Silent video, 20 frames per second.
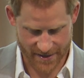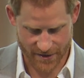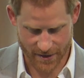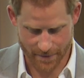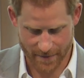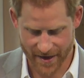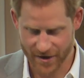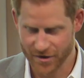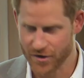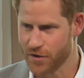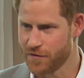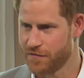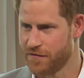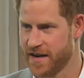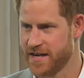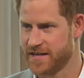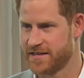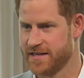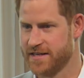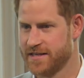so many new
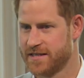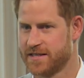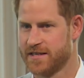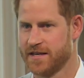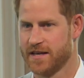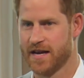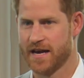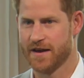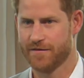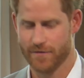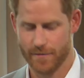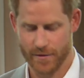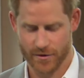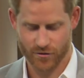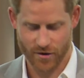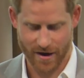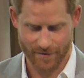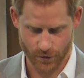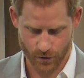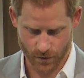faces from the
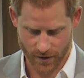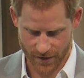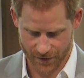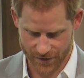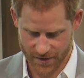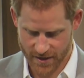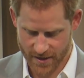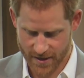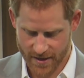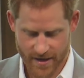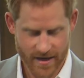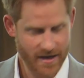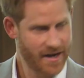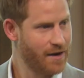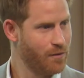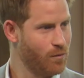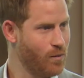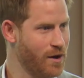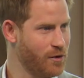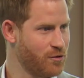travel world
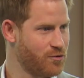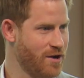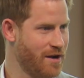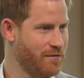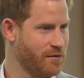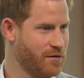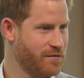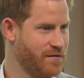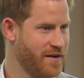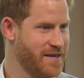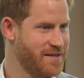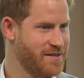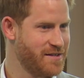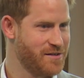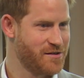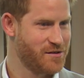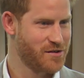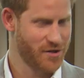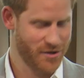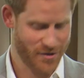and well-traveled
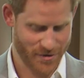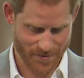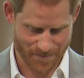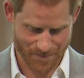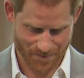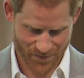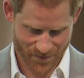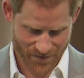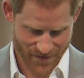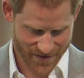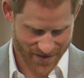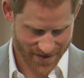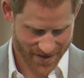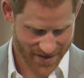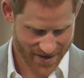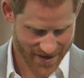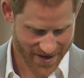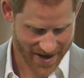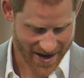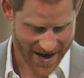faces too.
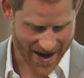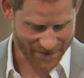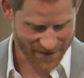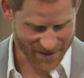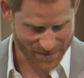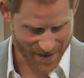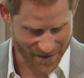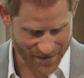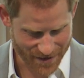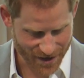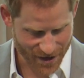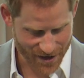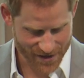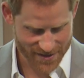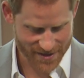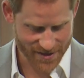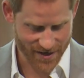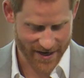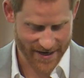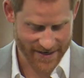Having spent the
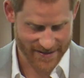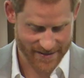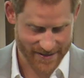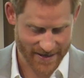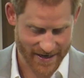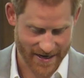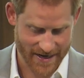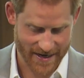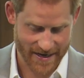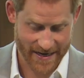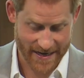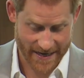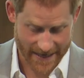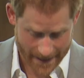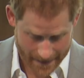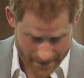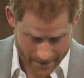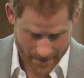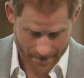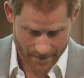last night
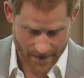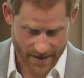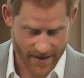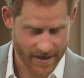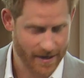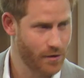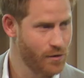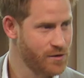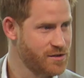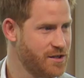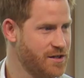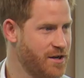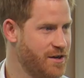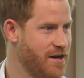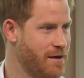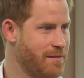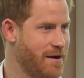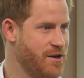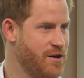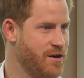here, I also don't
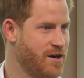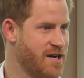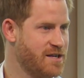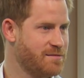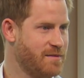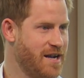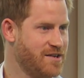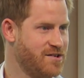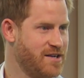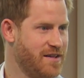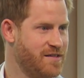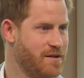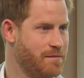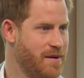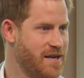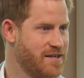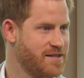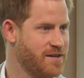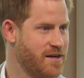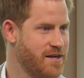know about you guys, but I actually had the
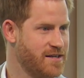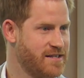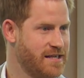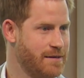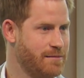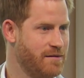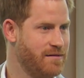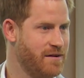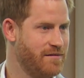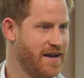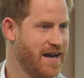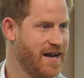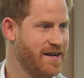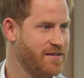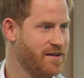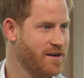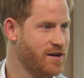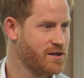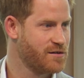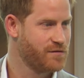best night's sleep I've ever had in
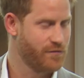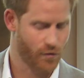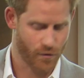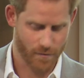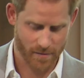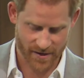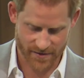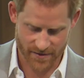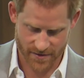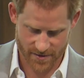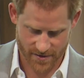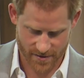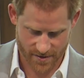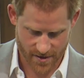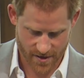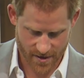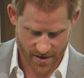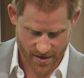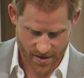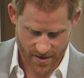the last 4 months,
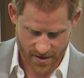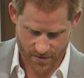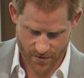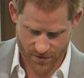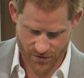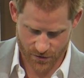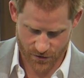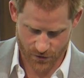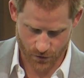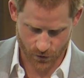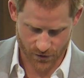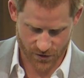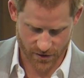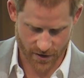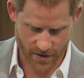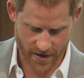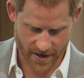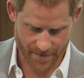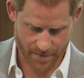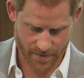which is also
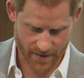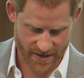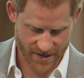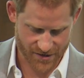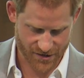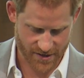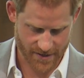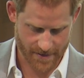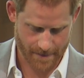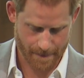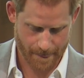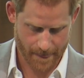a pleasure.